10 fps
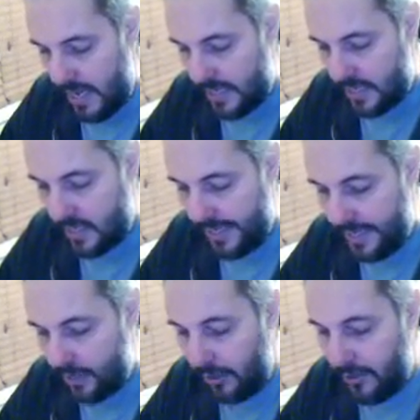It's
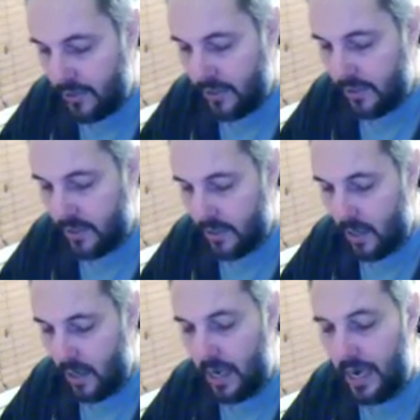the closest
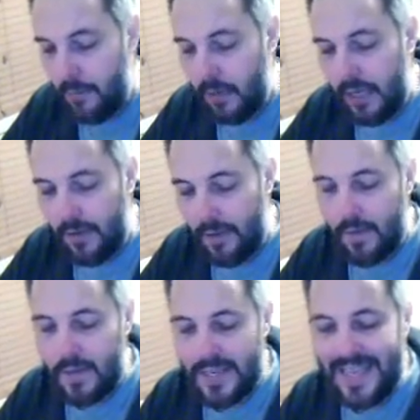I believe
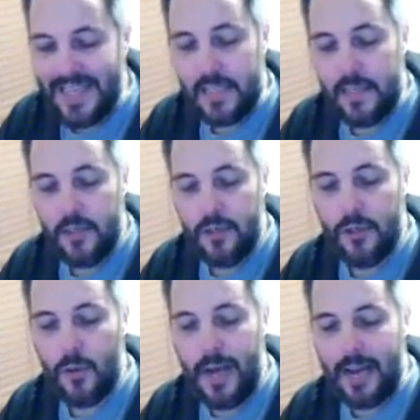I've ever tasted
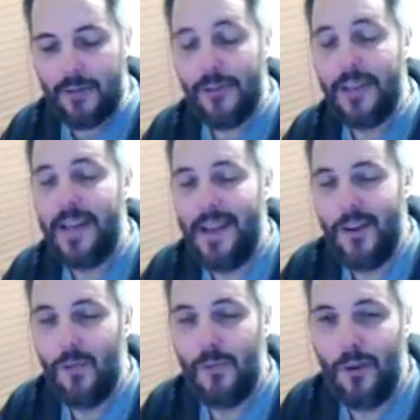to actually a
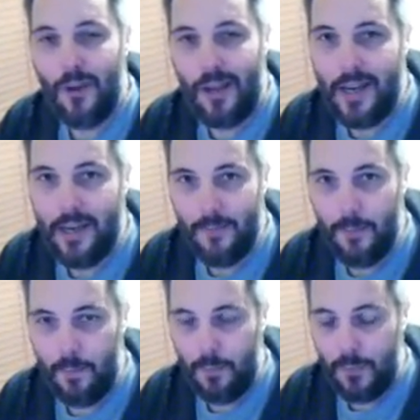Newport Light.
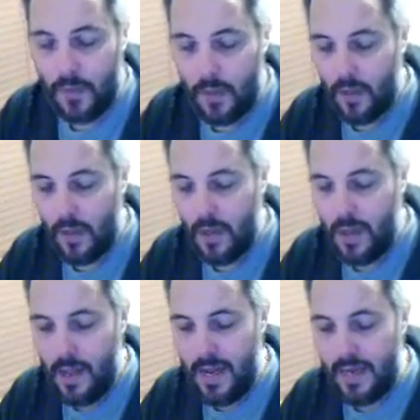
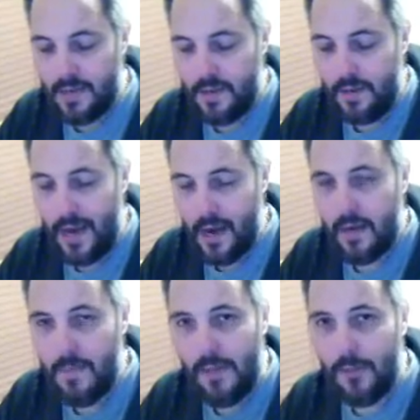It's light
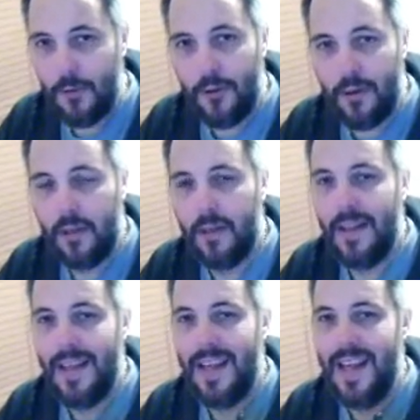on the menthol,
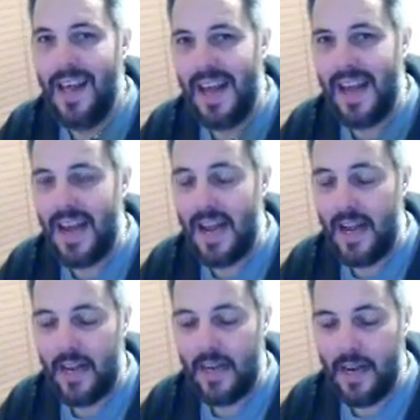
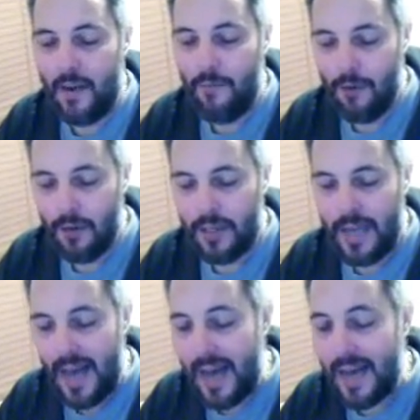and it
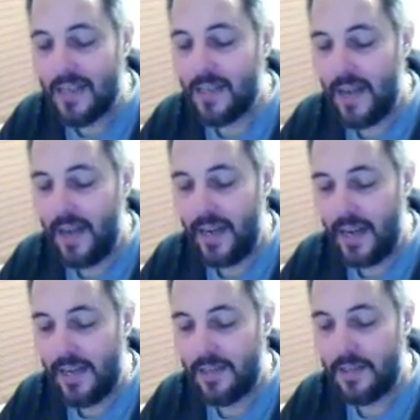really has a
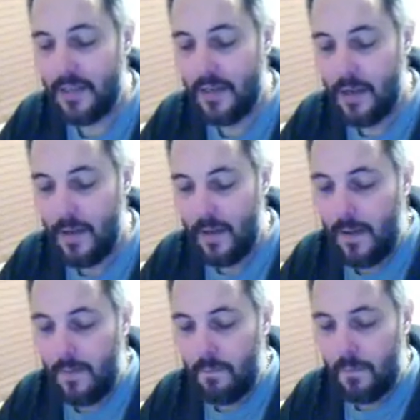nice
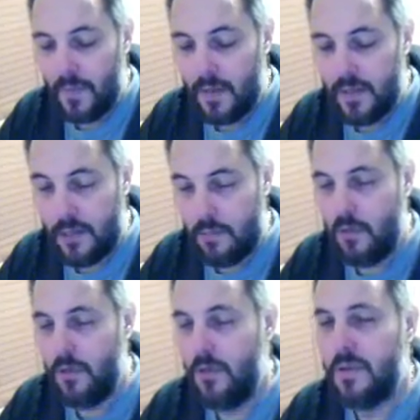
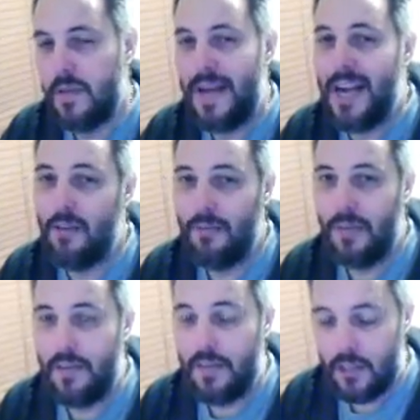smooth tobacco
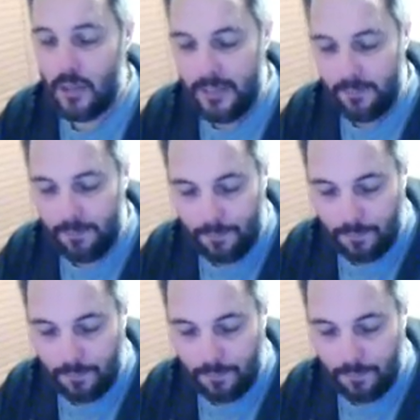flavor to it.